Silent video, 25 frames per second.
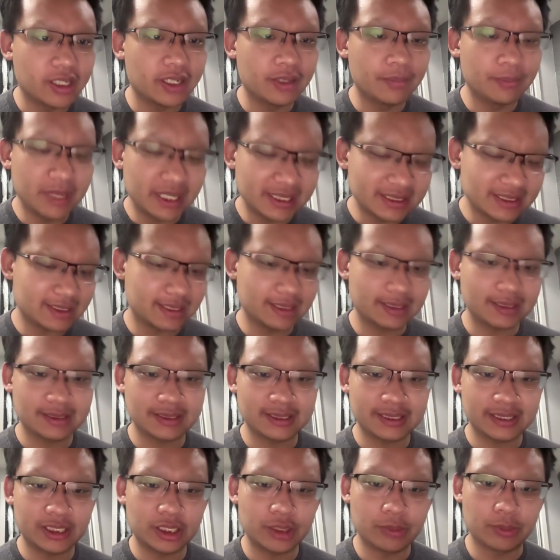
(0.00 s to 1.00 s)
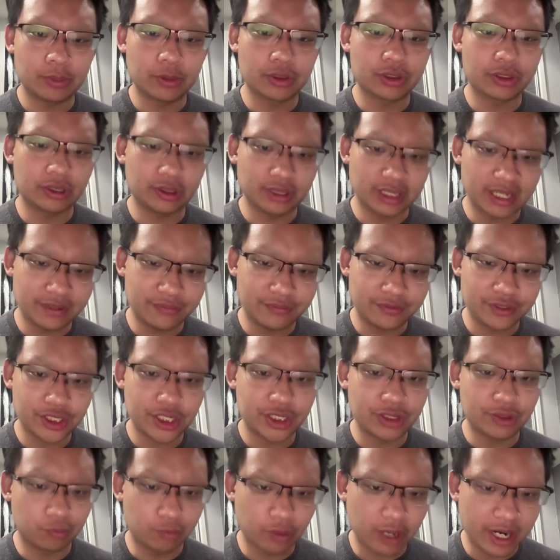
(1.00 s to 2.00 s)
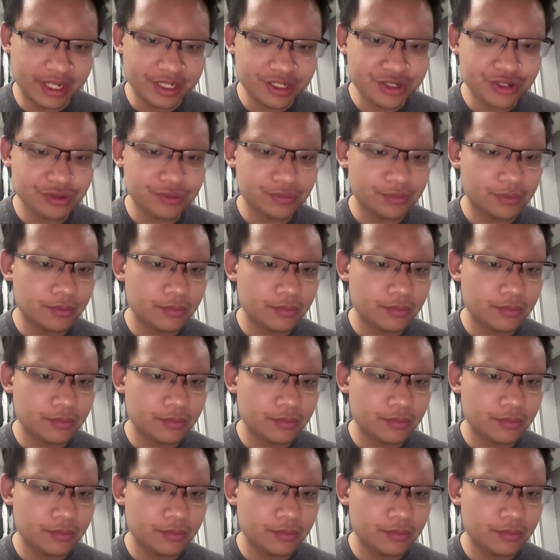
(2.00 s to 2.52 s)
an immense legacy on both the left and the right,